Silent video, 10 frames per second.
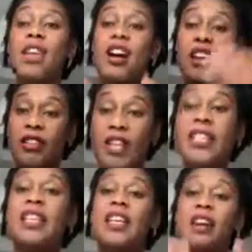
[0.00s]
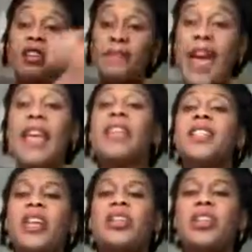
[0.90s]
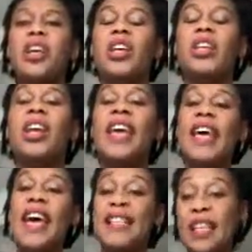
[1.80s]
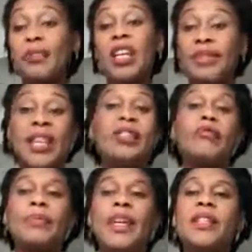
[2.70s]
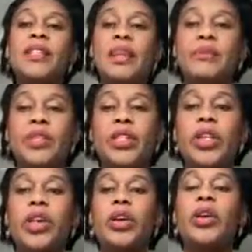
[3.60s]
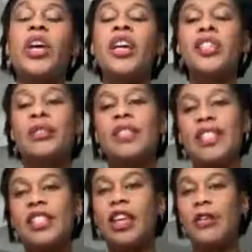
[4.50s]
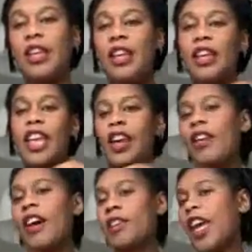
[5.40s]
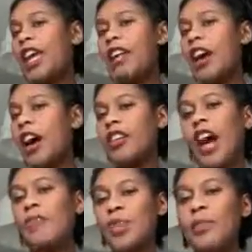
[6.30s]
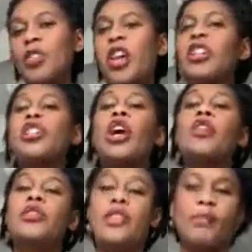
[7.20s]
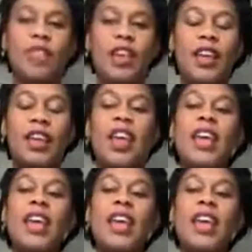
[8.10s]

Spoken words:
Are you listening? Are you paying attention? And sometimes other repeated numbers too. So it's just going, okay, I'm trying to show you something.